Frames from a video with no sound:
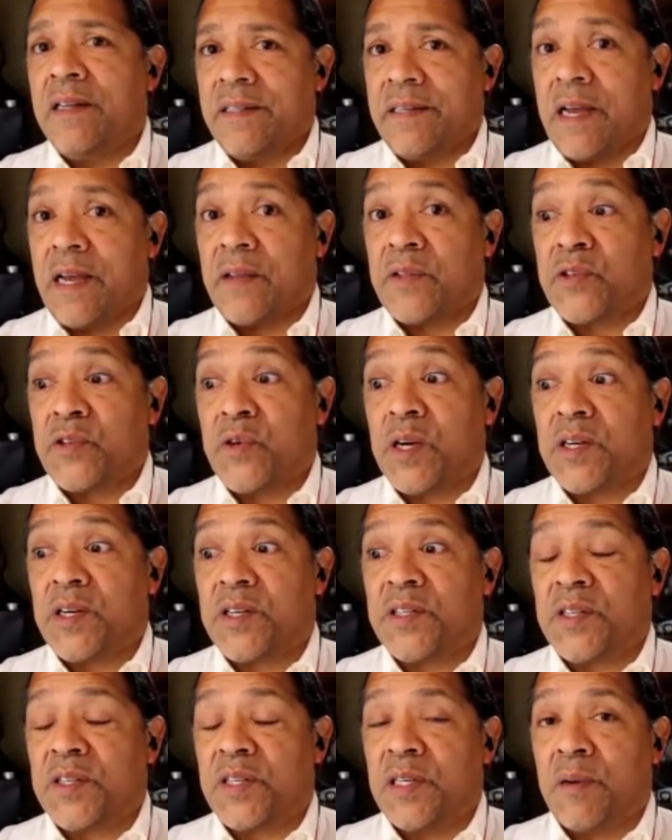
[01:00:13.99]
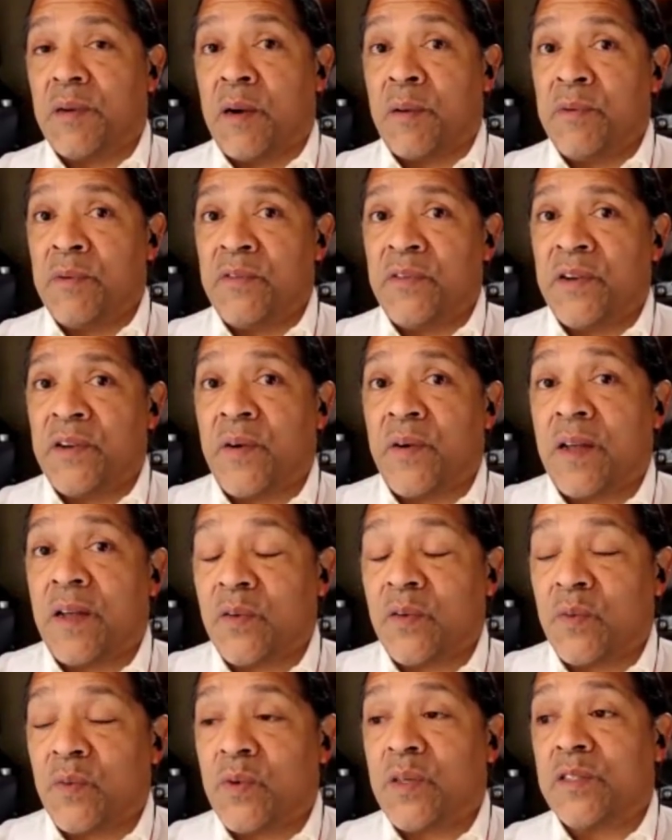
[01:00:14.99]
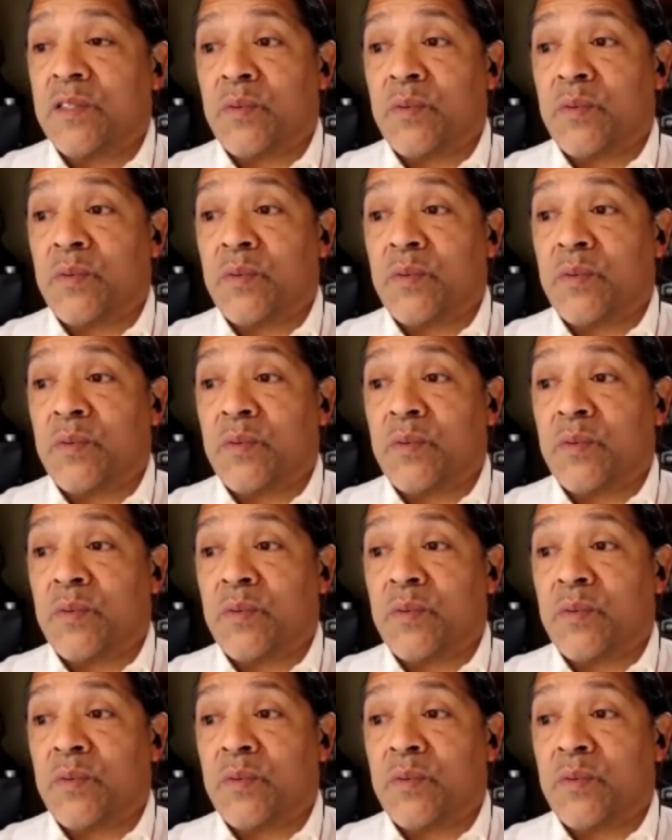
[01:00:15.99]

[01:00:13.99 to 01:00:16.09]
Now the truckers are moving around the world